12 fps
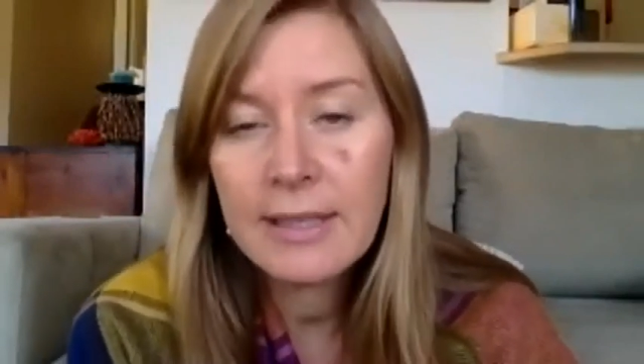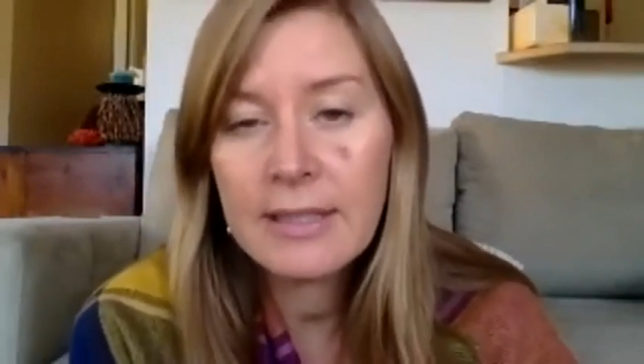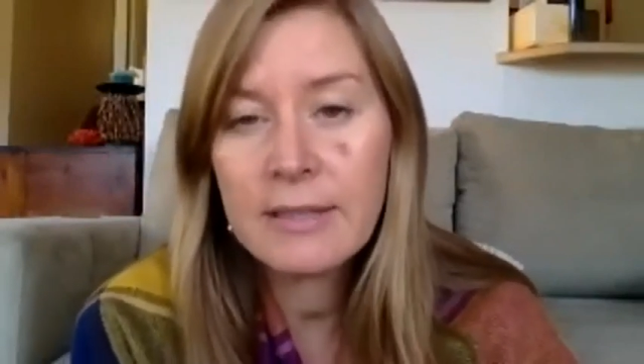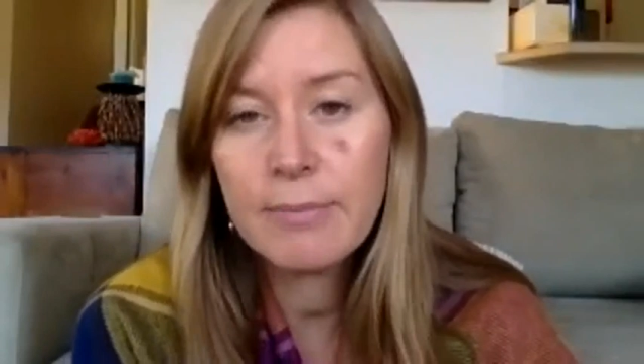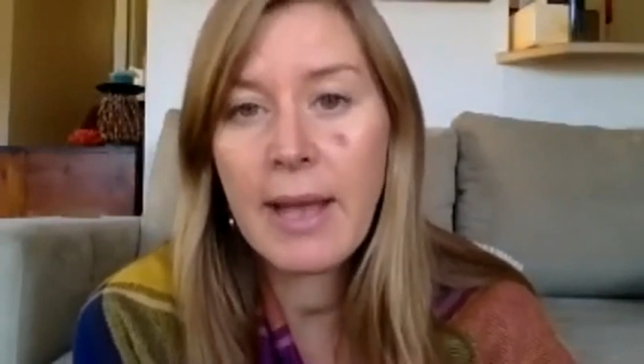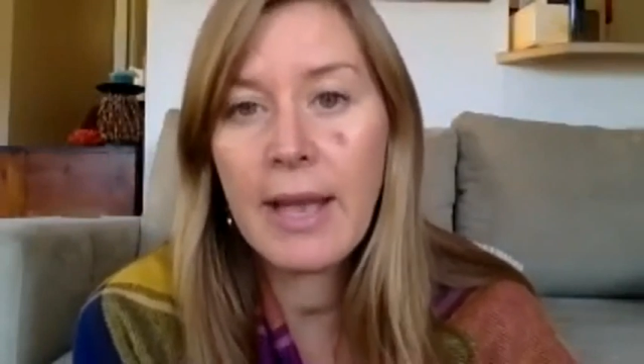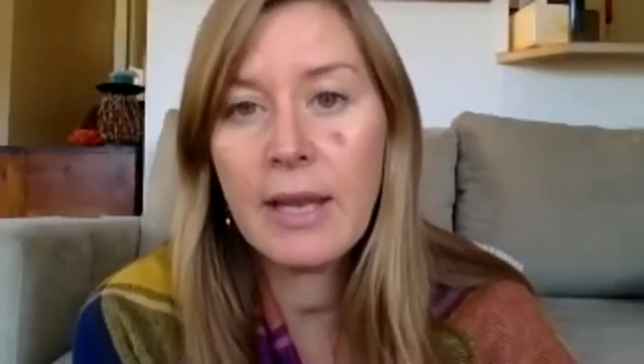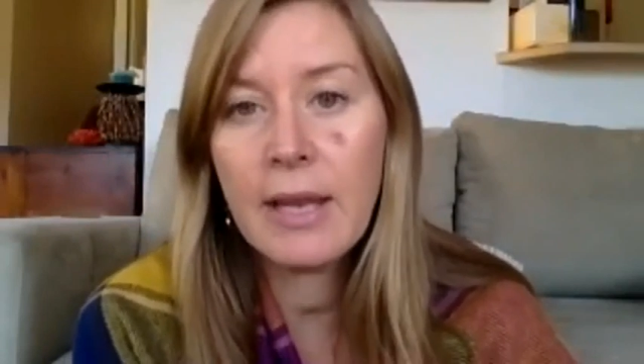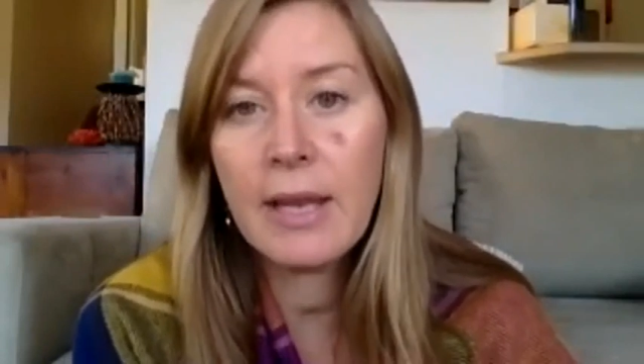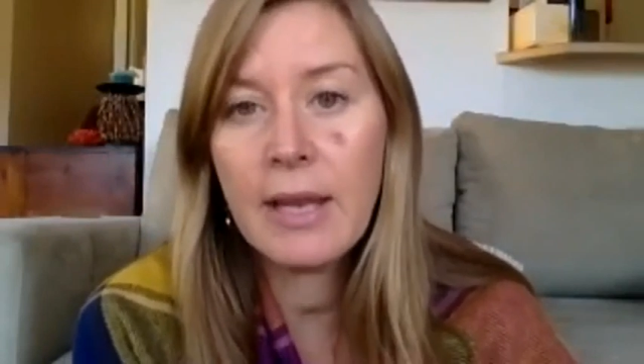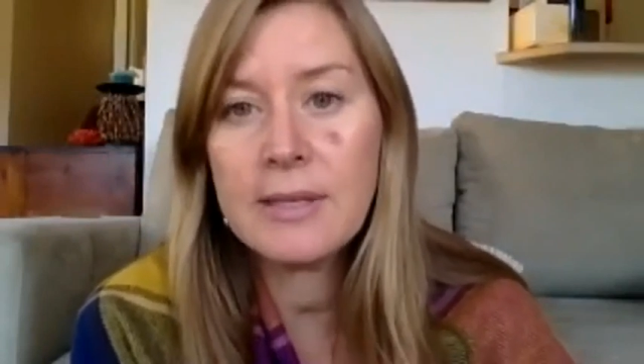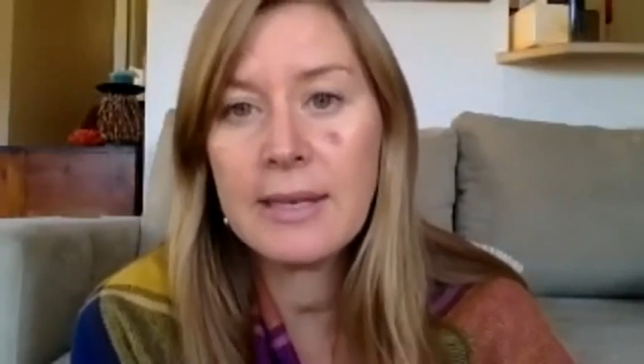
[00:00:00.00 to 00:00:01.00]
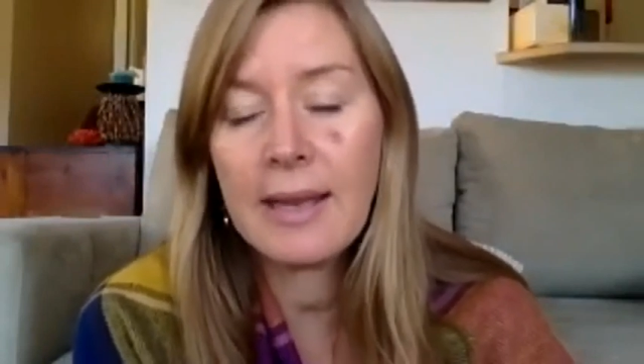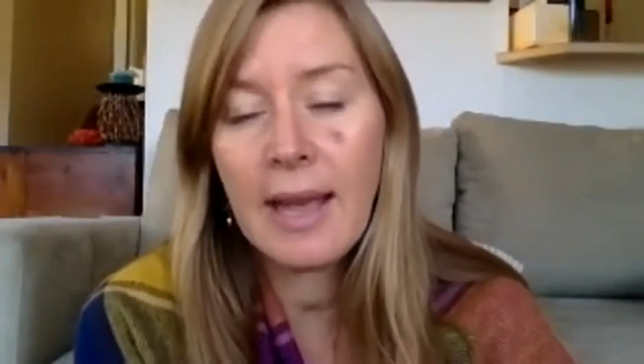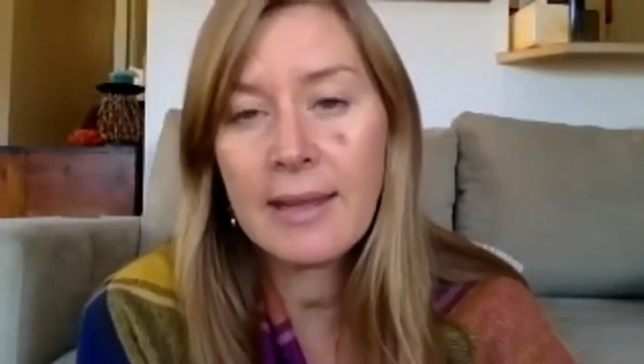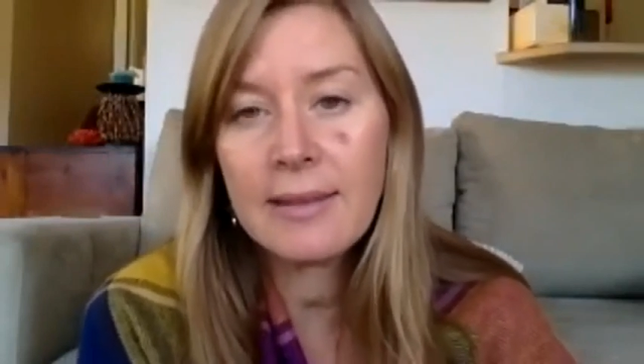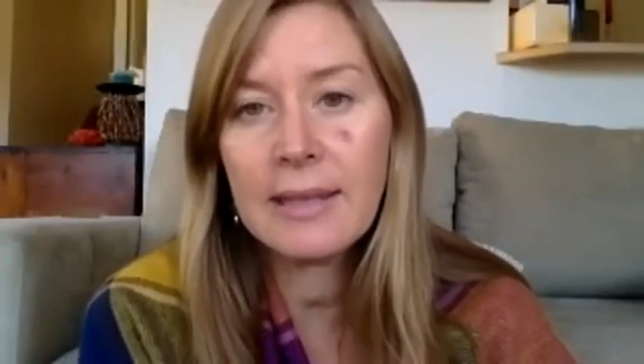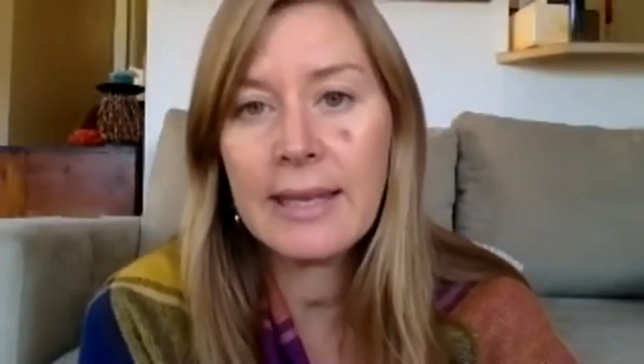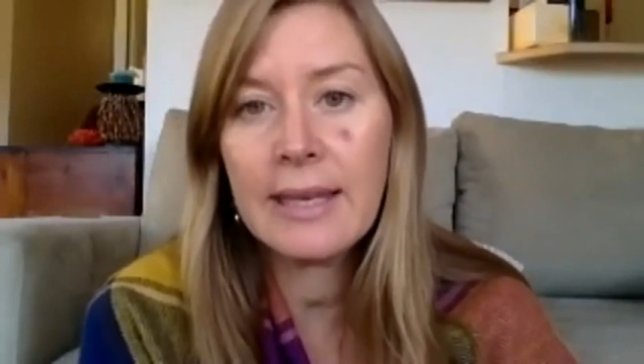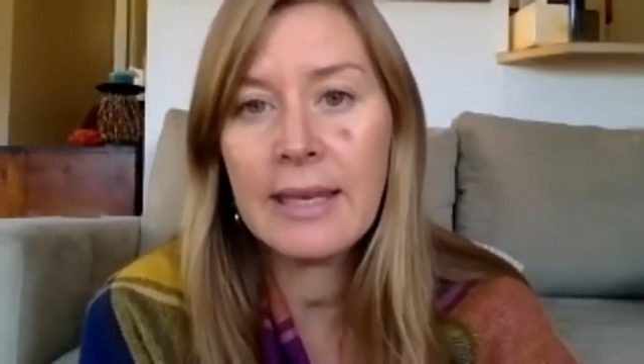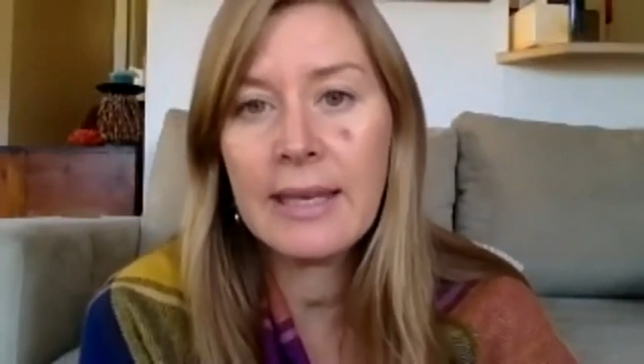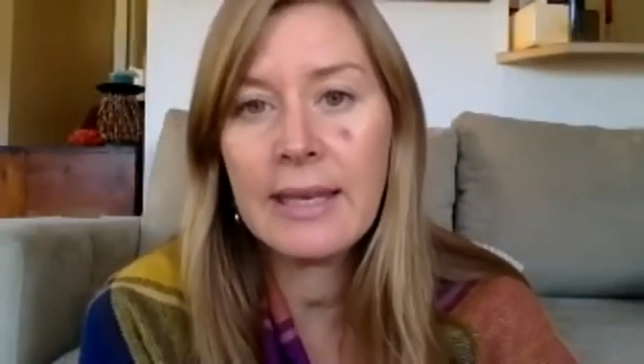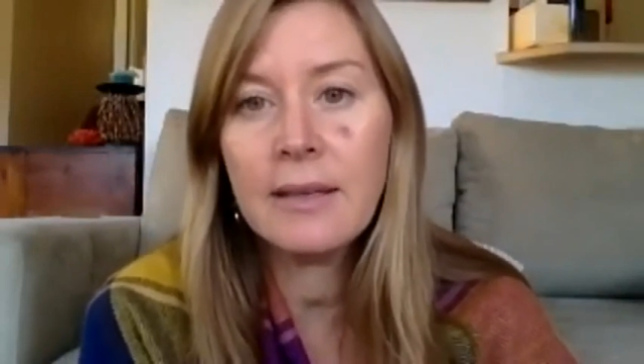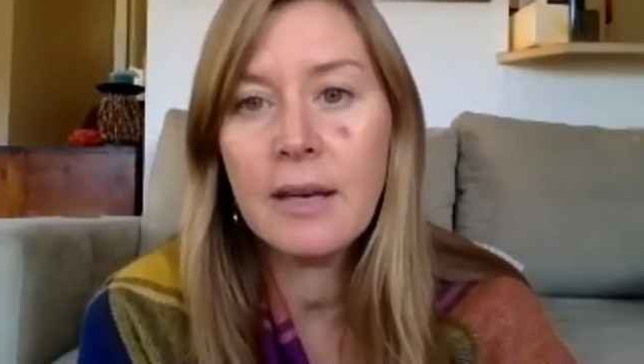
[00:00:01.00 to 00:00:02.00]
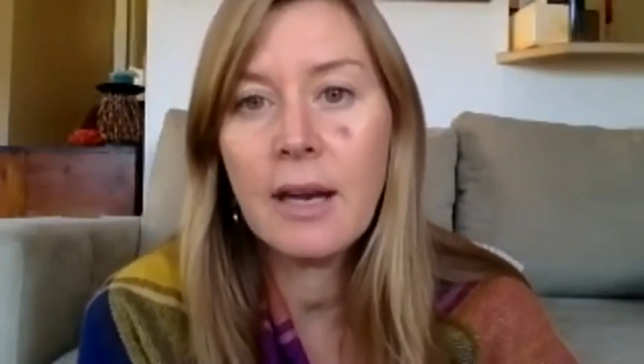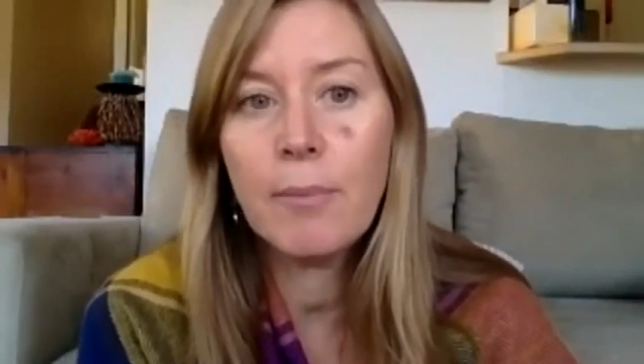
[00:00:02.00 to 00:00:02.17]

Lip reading: is made using ethylene,